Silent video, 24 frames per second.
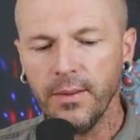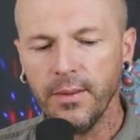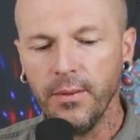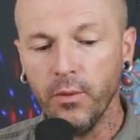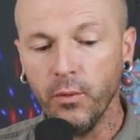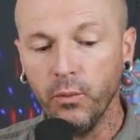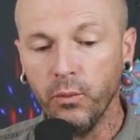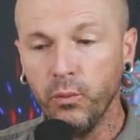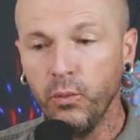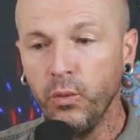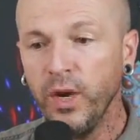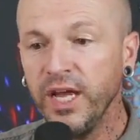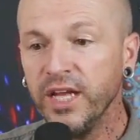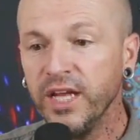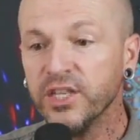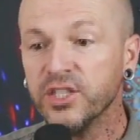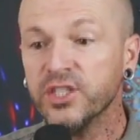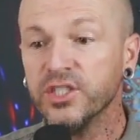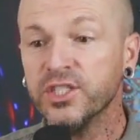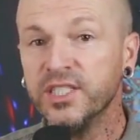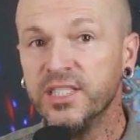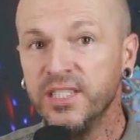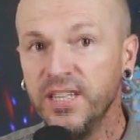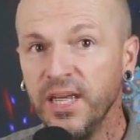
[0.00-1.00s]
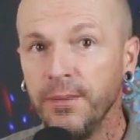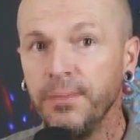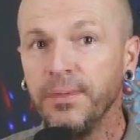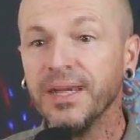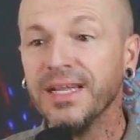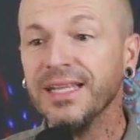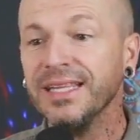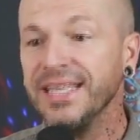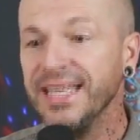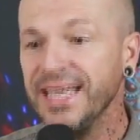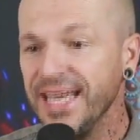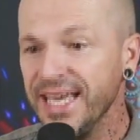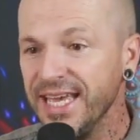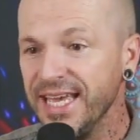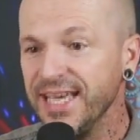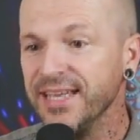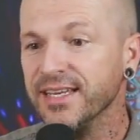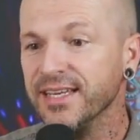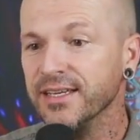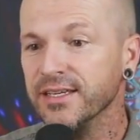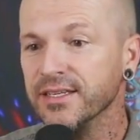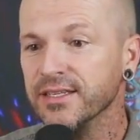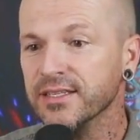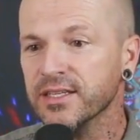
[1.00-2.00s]
which typically
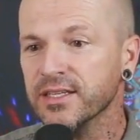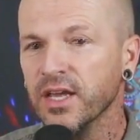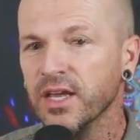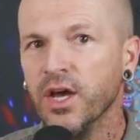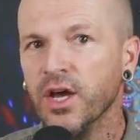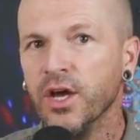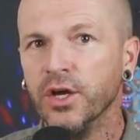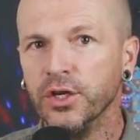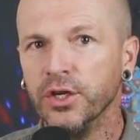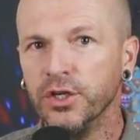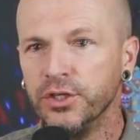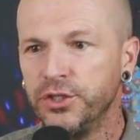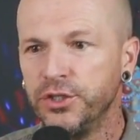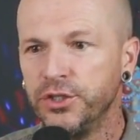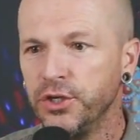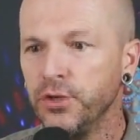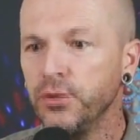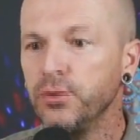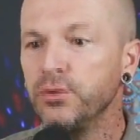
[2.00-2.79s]
is do